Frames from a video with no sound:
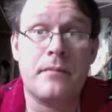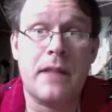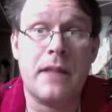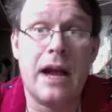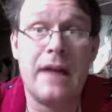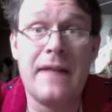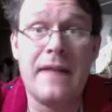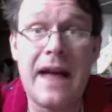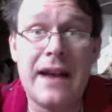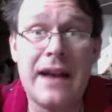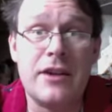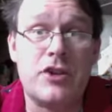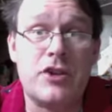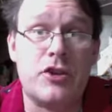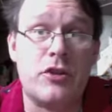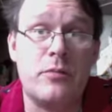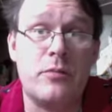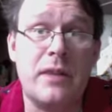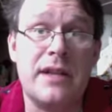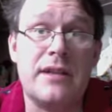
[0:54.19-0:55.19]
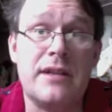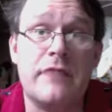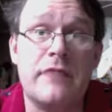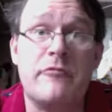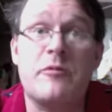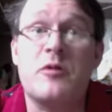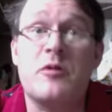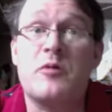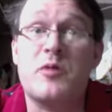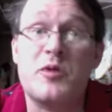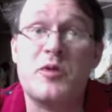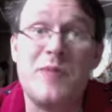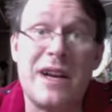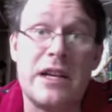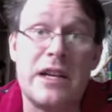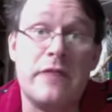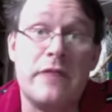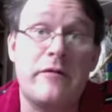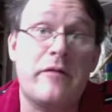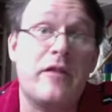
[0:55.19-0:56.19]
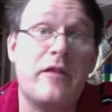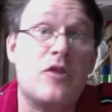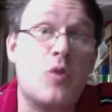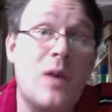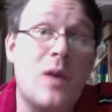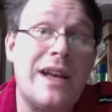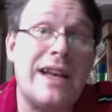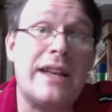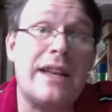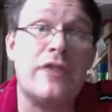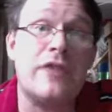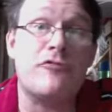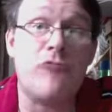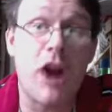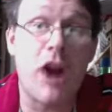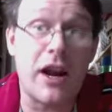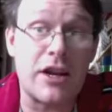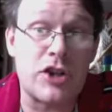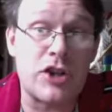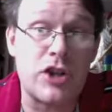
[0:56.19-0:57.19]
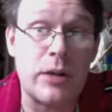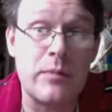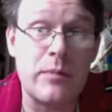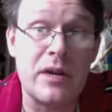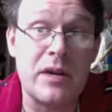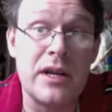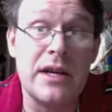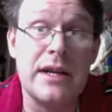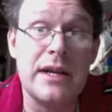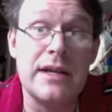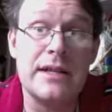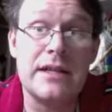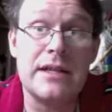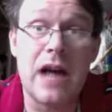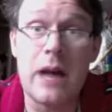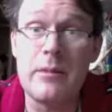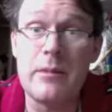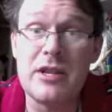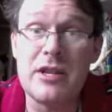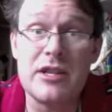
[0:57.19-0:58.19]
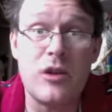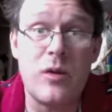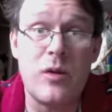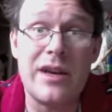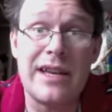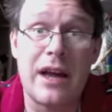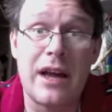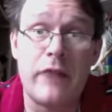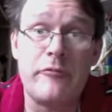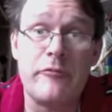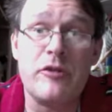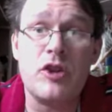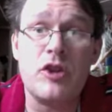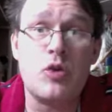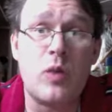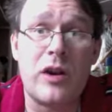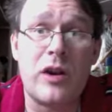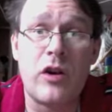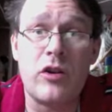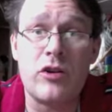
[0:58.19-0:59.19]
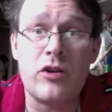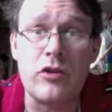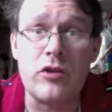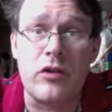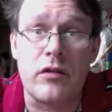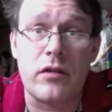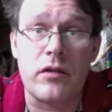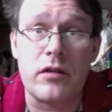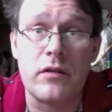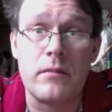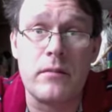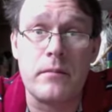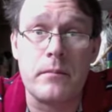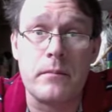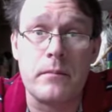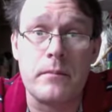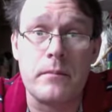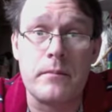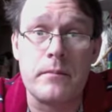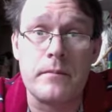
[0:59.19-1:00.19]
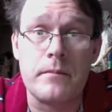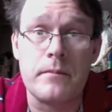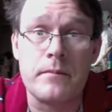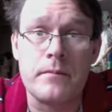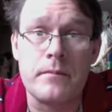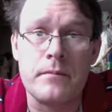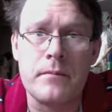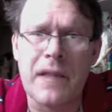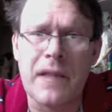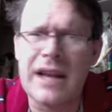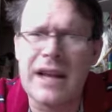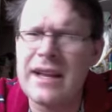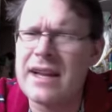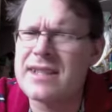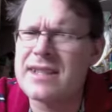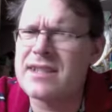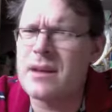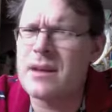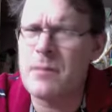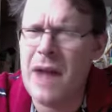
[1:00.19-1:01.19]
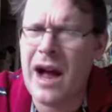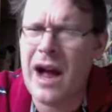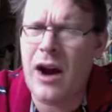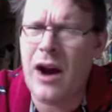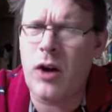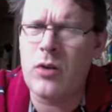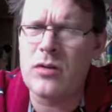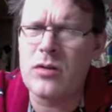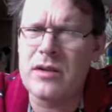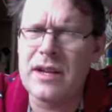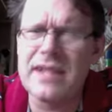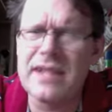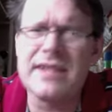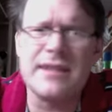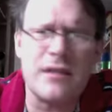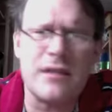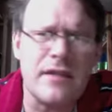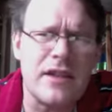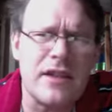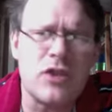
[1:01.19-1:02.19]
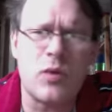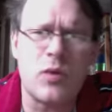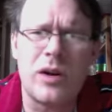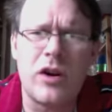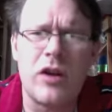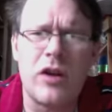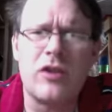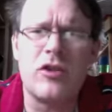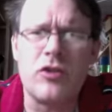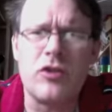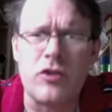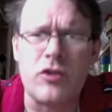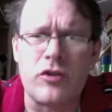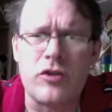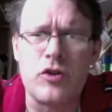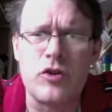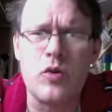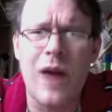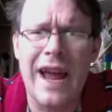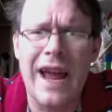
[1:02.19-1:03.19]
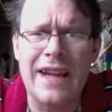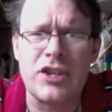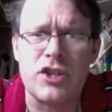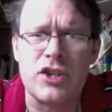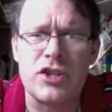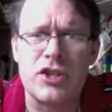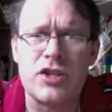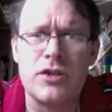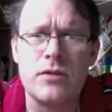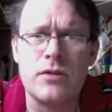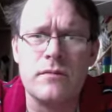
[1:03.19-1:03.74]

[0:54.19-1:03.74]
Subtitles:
And that in turn means that from the perspective of the twin in the rocket ship, time is slowing down for the twin on Earth. And yet somehow, it's still the twin on Earth who ages.